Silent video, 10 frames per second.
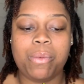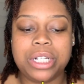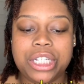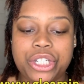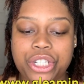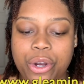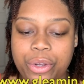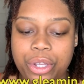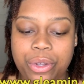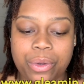want to show
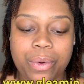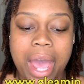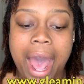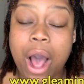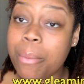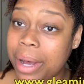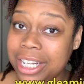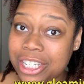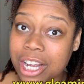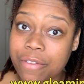you how
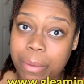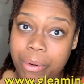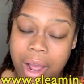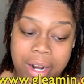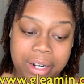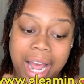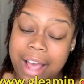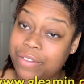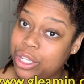much of the product I've